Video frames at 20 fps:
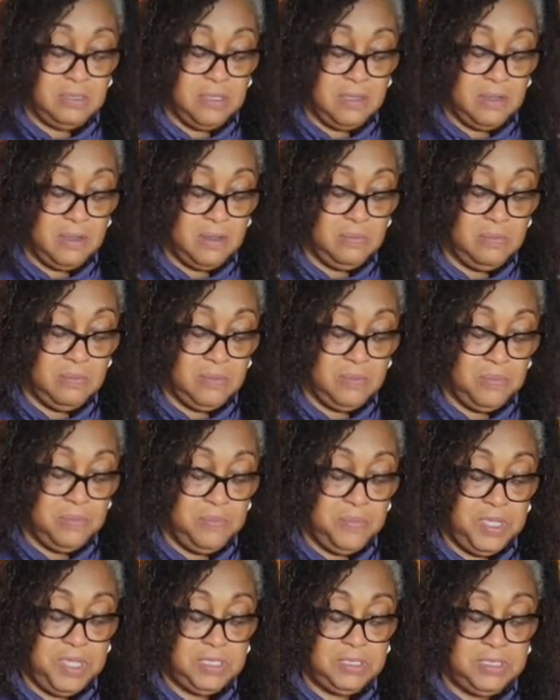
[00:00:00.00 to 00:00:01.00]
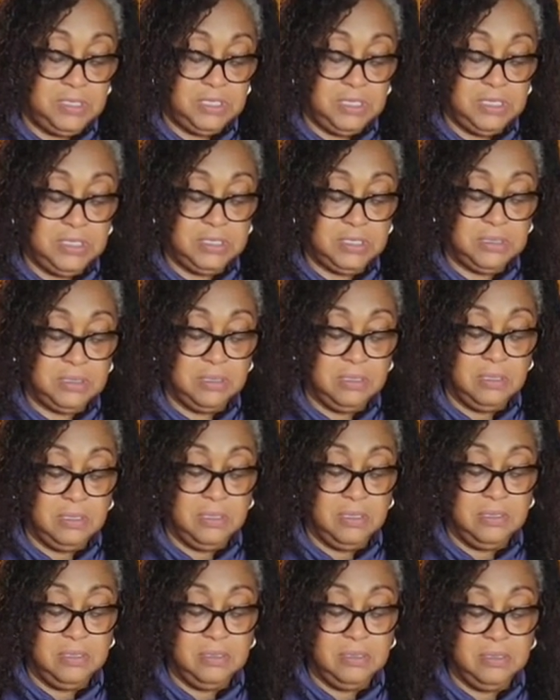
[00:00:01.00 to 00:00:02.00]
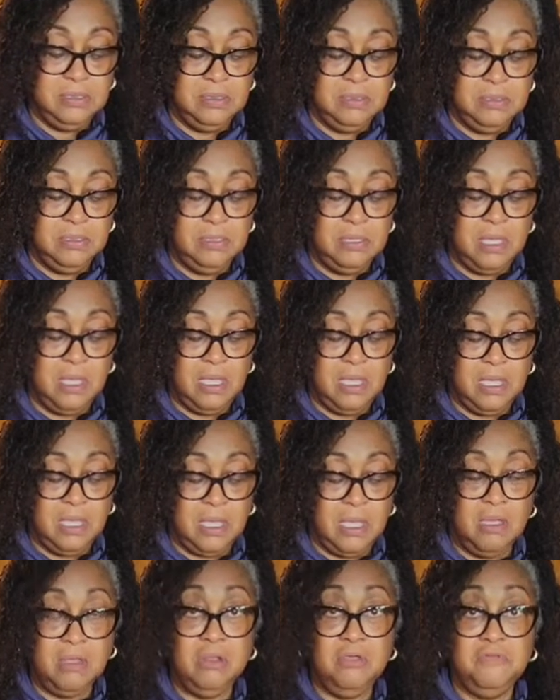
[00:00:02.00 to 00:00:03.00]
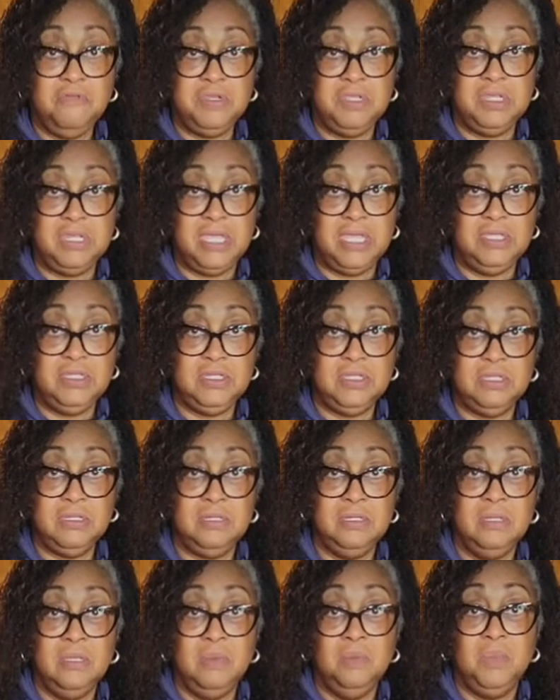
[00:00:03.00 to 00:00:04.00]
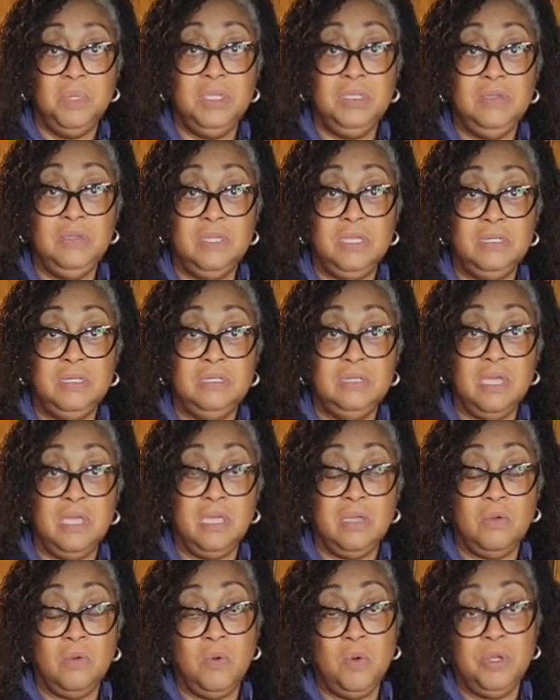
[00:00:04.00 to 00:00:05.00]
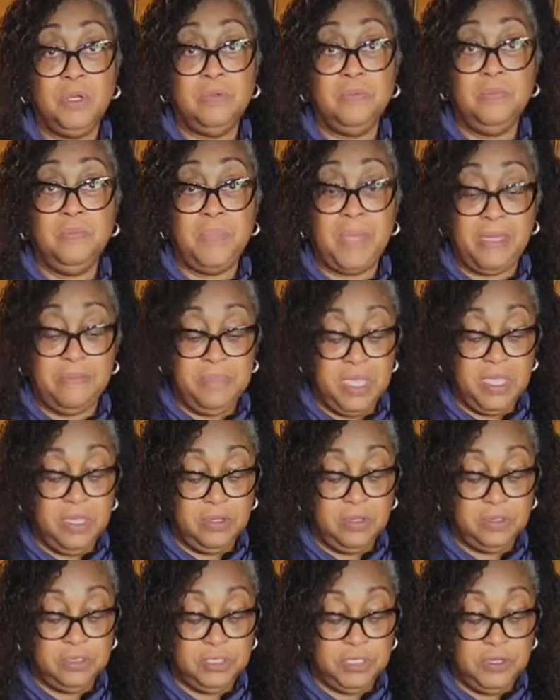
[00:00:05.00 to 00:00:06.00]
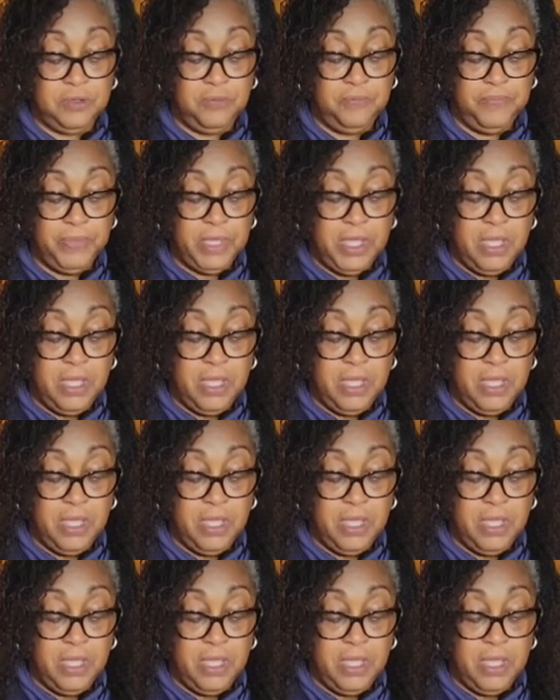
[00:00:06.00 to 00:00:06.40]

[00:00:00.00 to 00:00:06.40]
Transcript: There are Penzies all over the nation, so you can order by mail too.